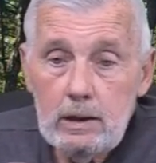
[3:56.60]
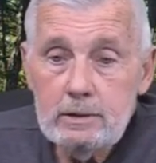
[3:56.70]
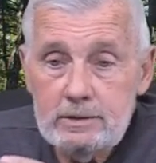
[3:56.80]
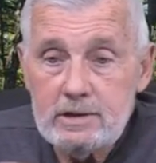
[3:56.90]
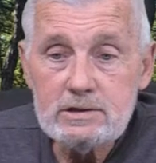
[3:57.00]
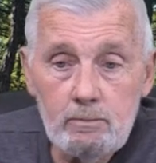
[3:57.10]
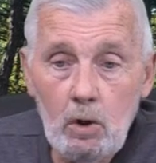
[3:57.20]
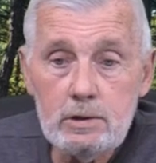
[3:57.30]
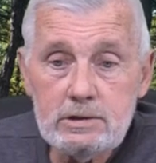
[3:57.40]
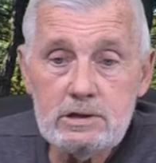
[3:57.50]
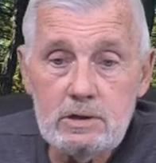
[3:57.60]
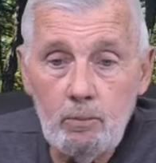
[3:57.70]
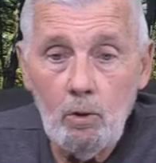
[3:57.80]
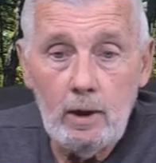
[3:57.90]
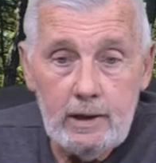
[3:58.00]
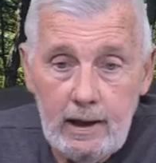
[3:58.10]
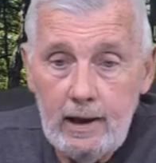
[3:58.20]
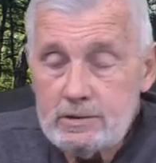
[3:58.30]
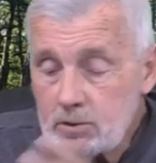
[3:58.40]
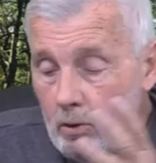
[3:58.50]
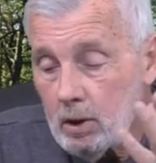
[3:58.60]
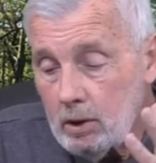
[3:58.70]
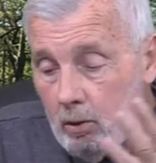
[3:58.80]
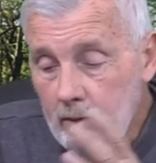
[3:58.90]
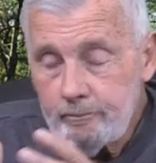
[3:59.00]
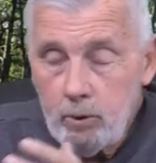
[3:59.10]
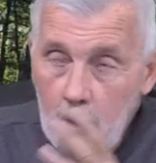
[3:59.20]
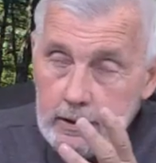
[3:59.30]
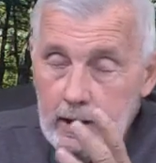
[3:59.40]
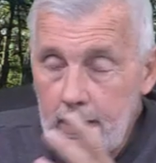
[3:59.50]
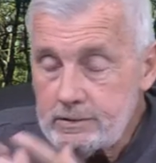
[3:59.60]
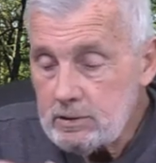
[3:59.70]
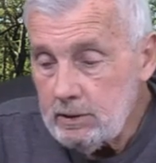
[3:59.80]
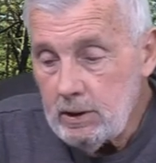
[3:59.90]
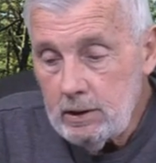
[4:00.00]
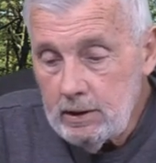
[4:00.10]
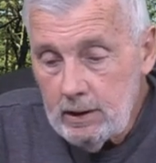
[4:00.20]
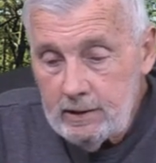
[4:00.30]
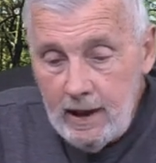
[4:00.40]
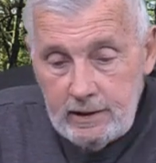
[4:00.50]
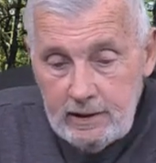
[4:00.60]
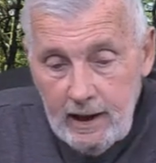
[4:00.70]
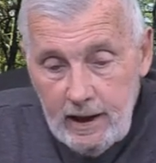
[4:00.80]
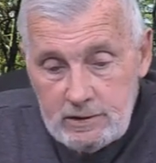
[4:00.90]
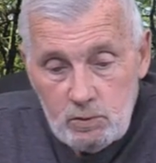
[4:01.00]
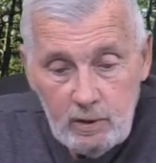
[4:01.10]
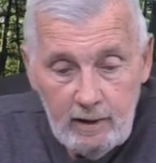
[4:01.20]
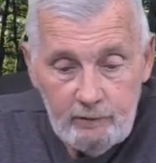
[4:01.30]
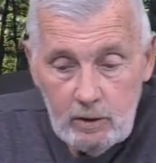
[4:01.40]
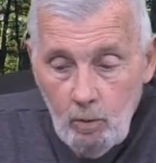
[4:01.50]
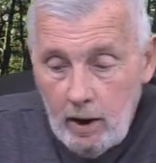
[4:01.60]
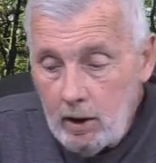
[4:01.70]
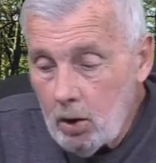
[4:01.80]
this emergency broadcast or broadcast, a netcast, whatever you want to